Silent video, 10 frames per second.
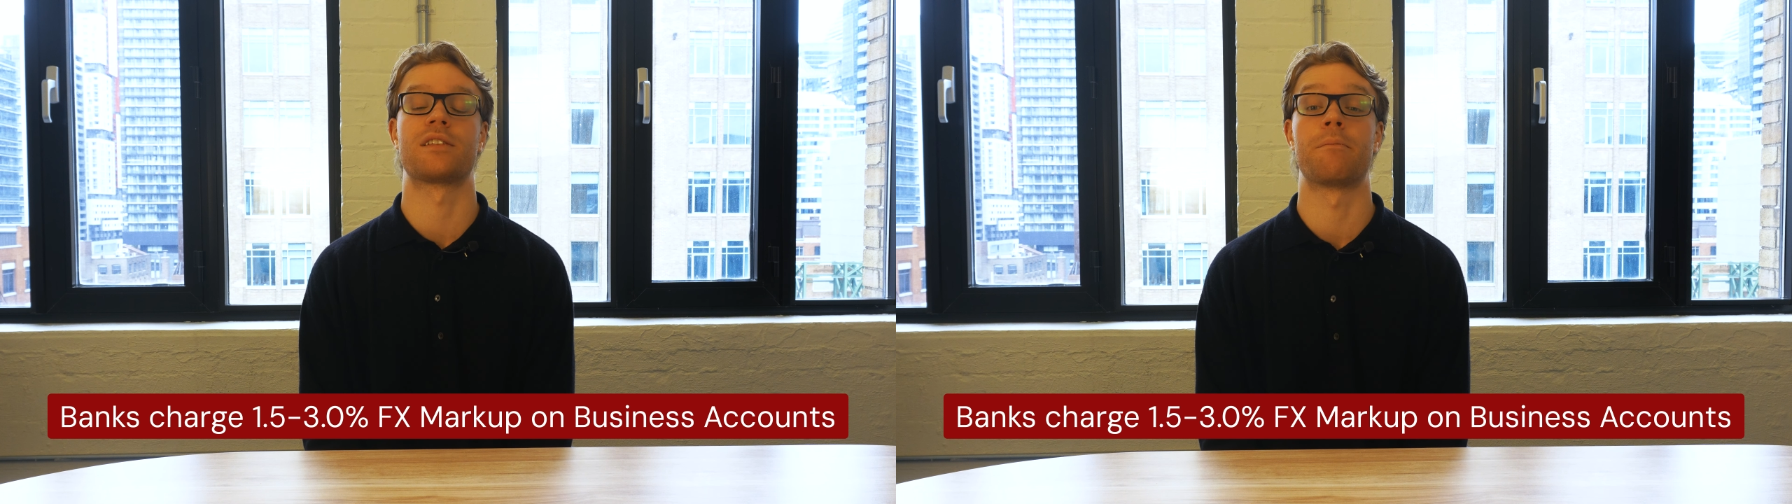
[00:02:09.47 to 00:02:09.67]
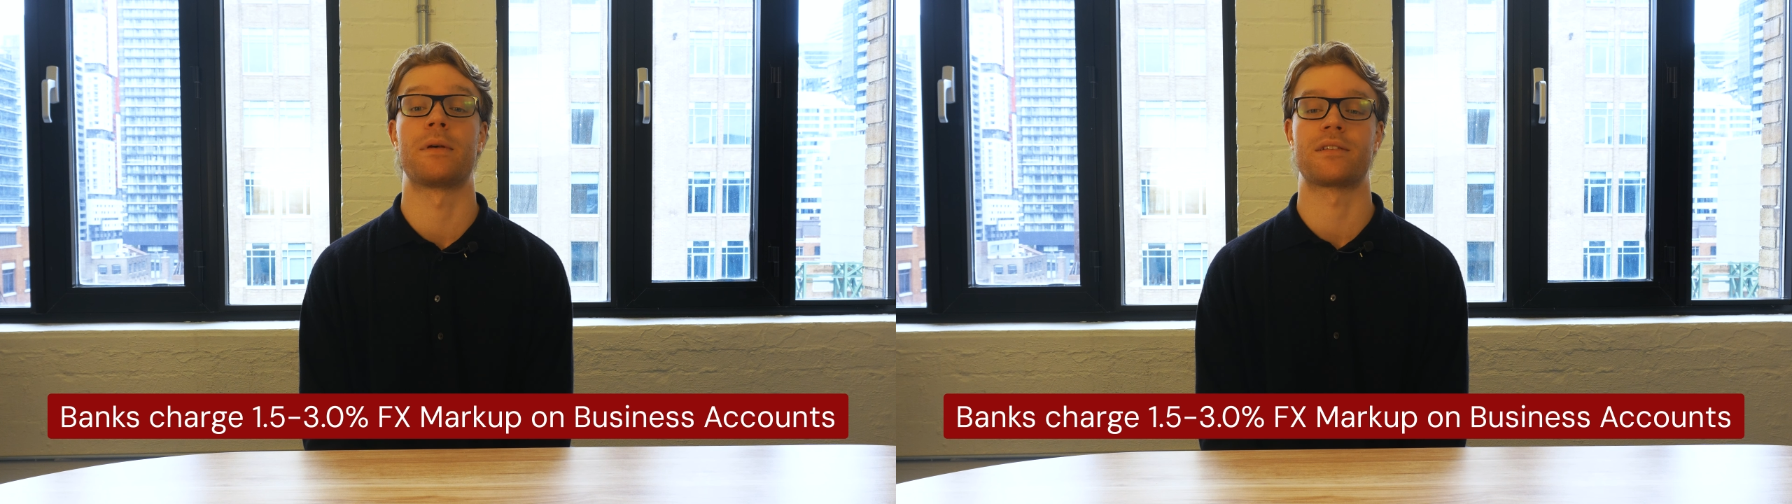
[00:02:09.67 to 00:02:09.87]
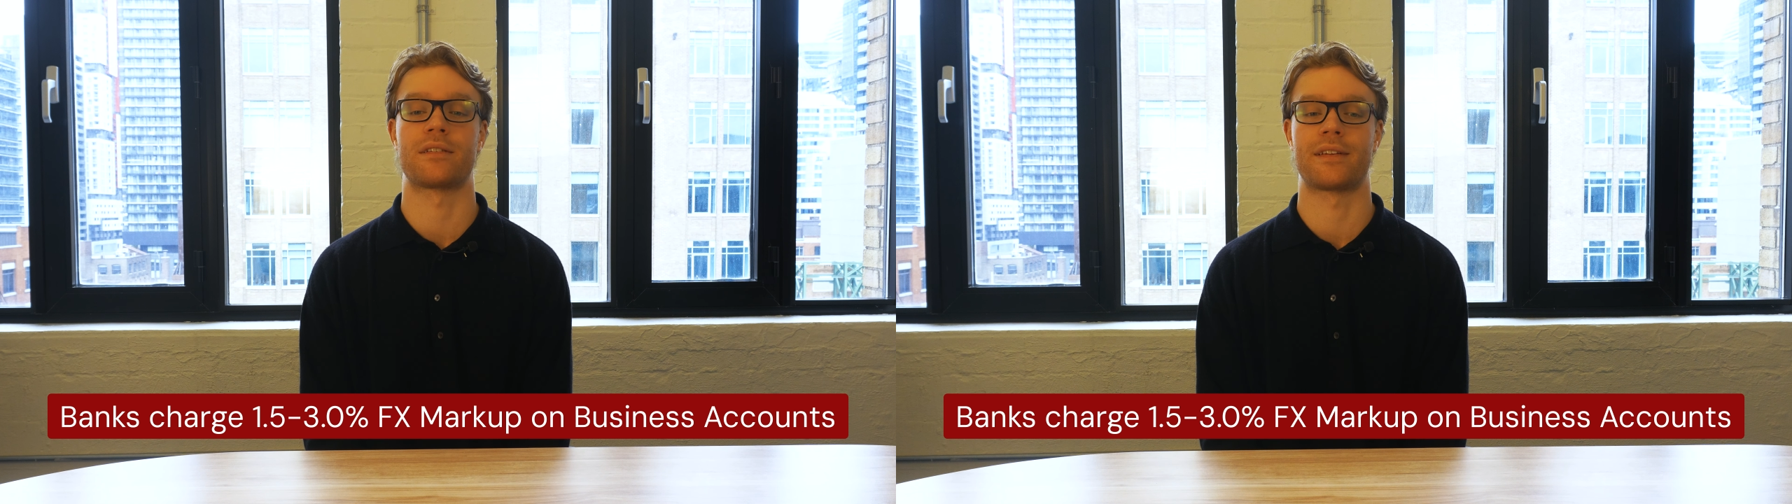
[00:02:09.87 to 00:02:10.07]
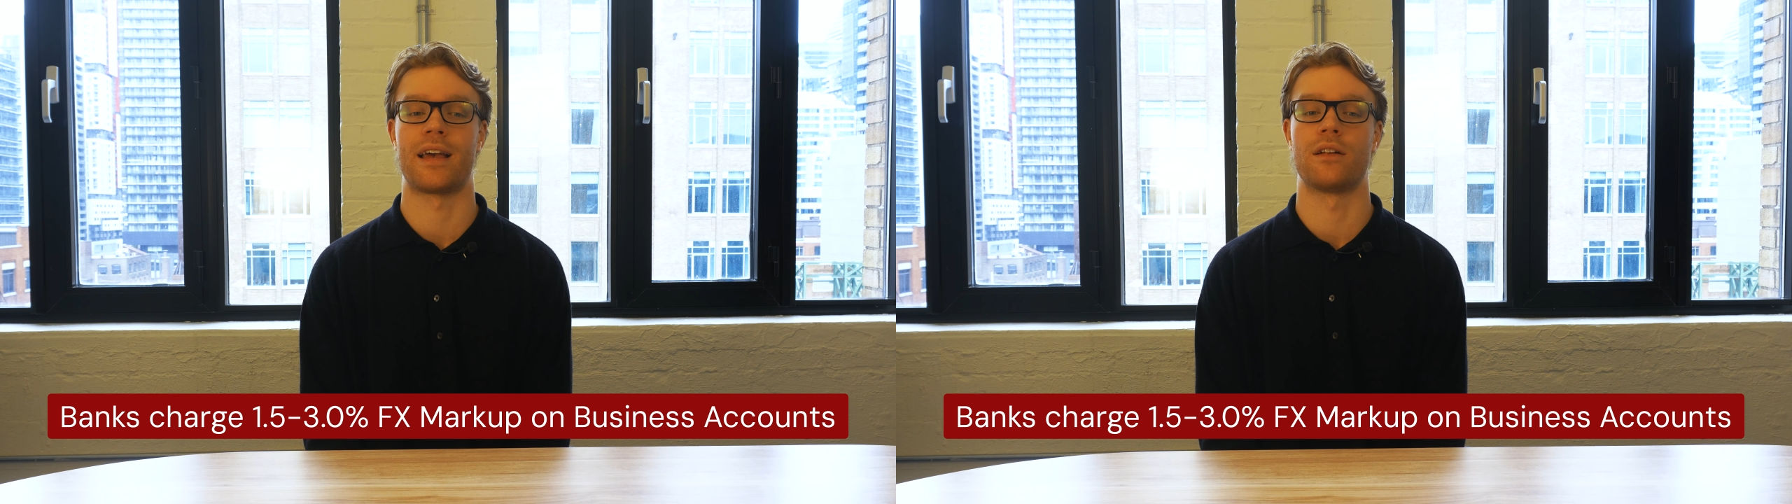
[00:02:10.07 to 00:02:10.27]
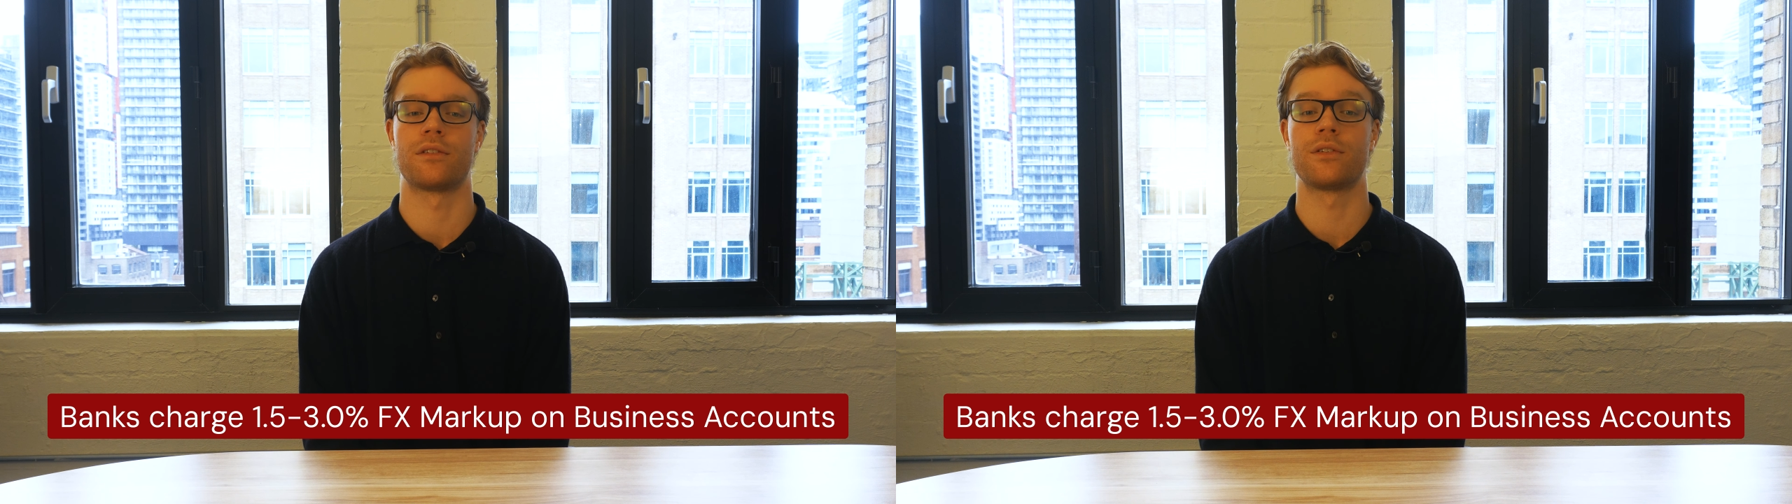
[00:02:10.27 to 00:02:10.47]
on business
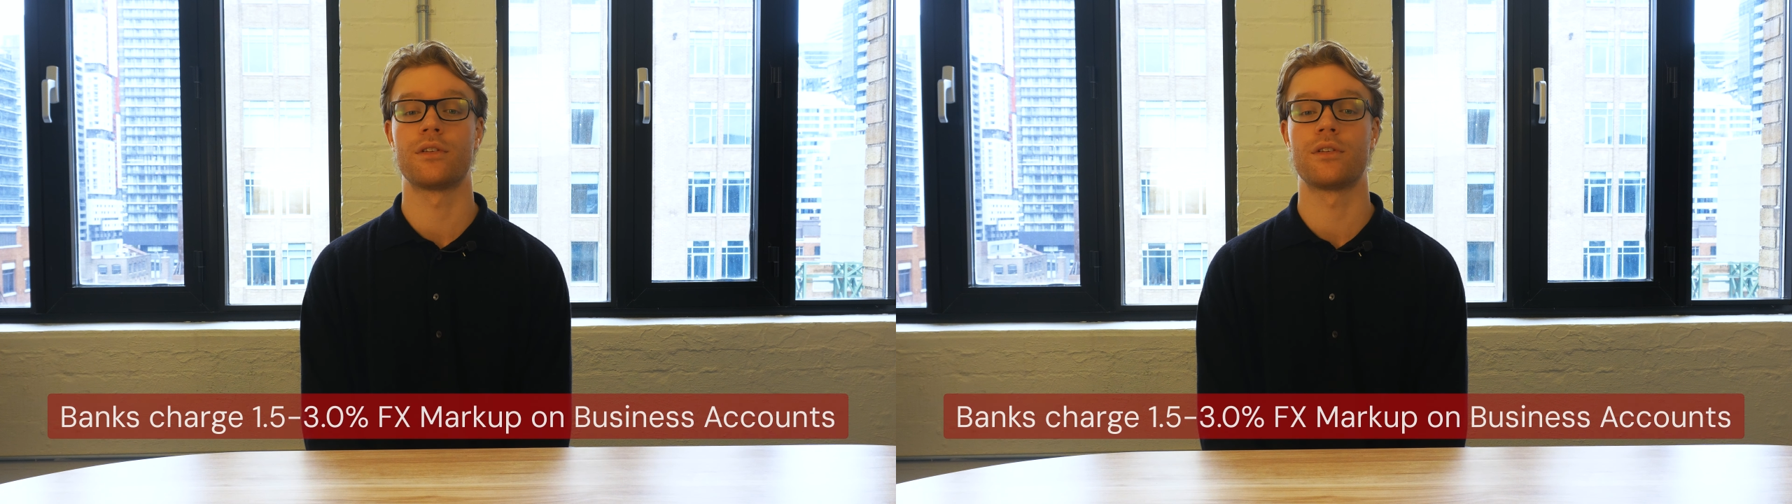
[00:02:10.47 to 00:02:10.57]
accounts.